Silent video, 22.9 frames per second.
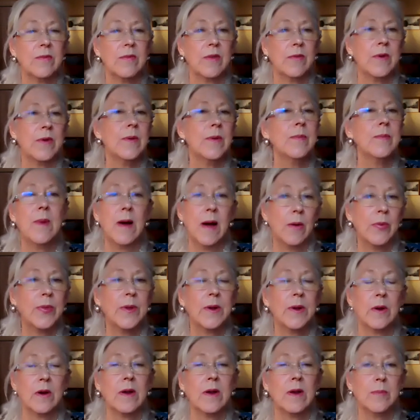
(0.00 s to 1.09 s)
of them out
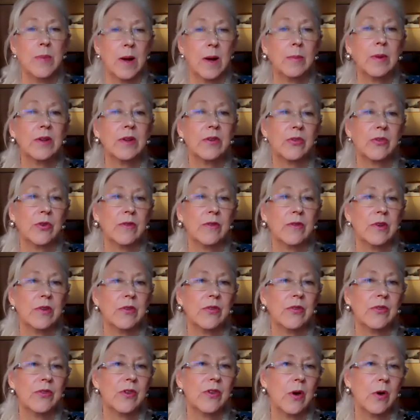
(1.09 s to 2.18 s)
there in public service.
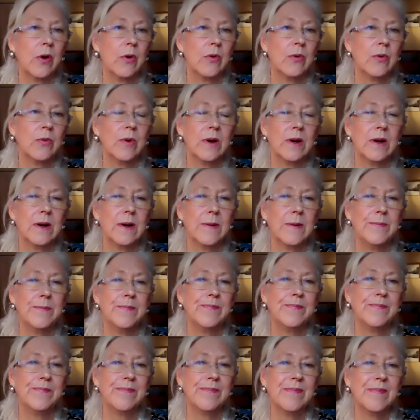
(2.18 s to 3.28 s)
So
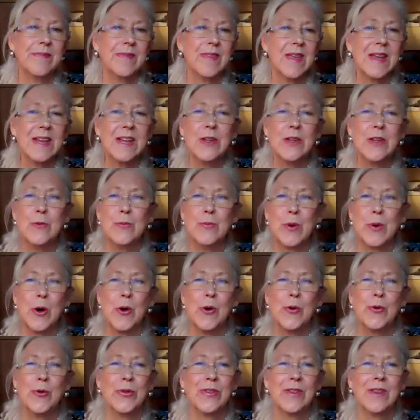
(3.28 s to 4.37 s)
thank you
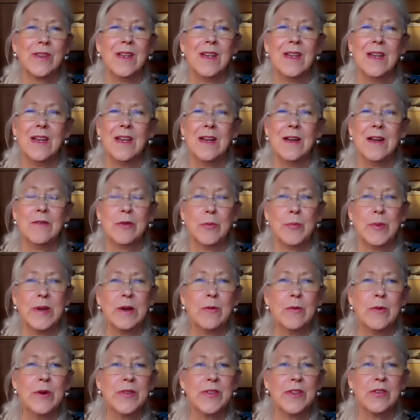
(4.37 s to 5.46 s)
both for
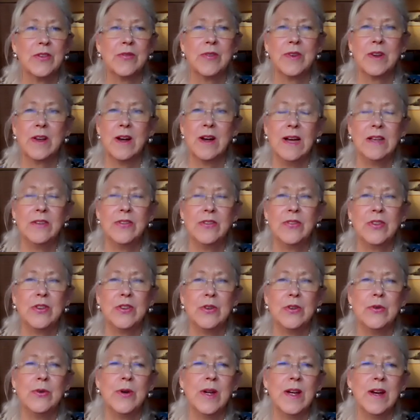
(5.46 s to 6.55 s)
being with us. Vikas, do
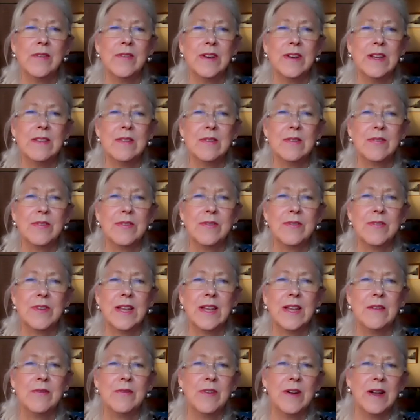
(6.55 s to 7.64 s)
you have
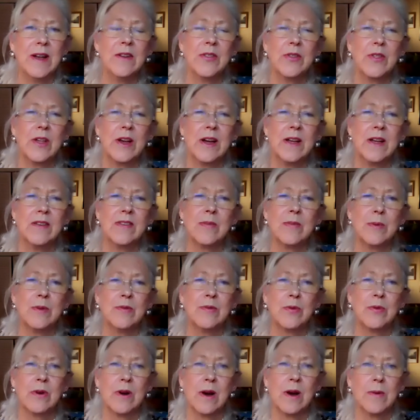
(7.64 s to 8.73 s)
any final thoughts
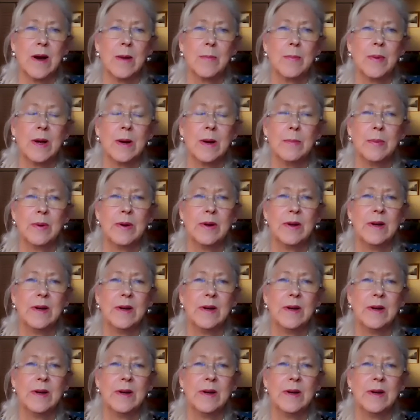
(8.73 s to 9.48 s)
before I wrap up?